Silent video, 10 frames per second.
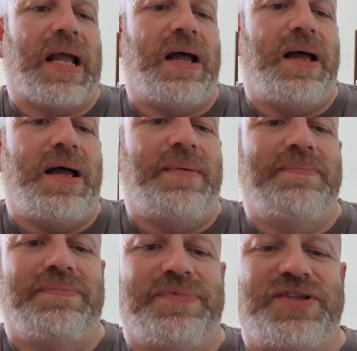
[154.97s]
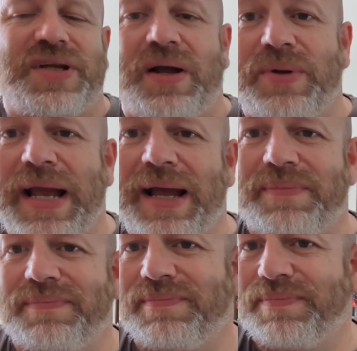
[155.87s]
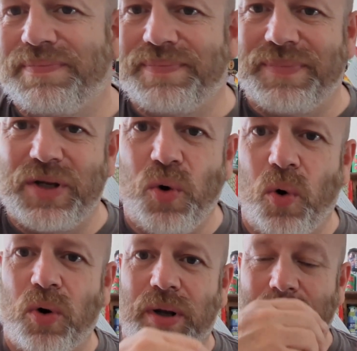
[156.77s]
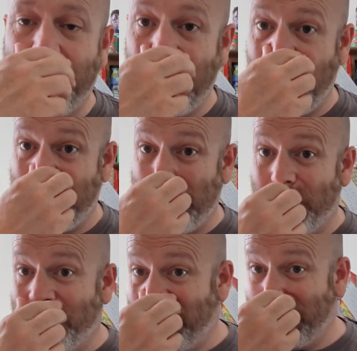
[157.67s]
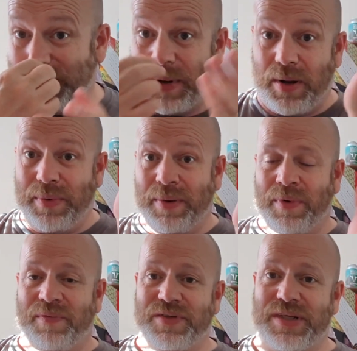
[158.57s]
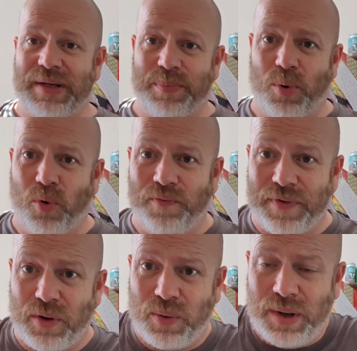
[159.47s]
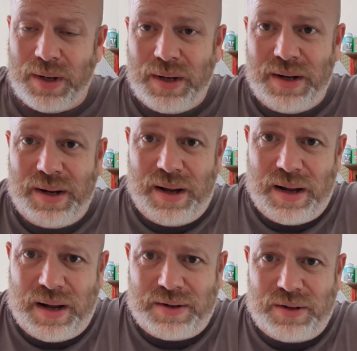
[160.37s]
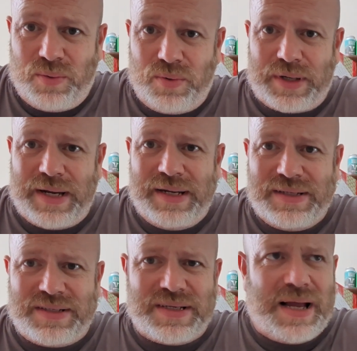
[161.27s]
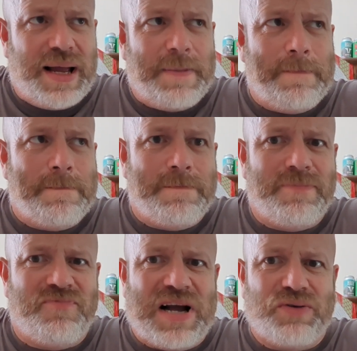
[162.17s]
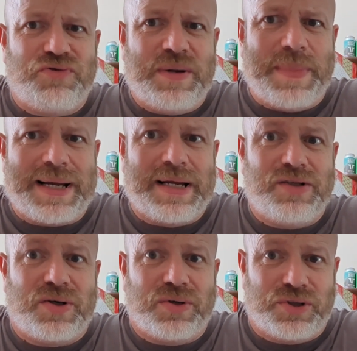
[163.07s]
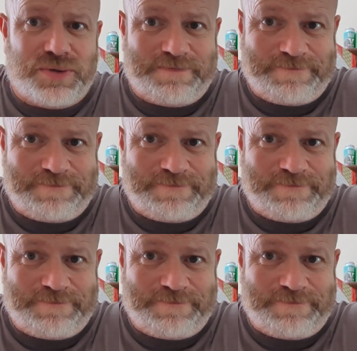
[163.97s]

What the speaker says: So, yeah, York, Birmingham, because Birmingham, obviously, Bourneville. York is Bounty Macintosh.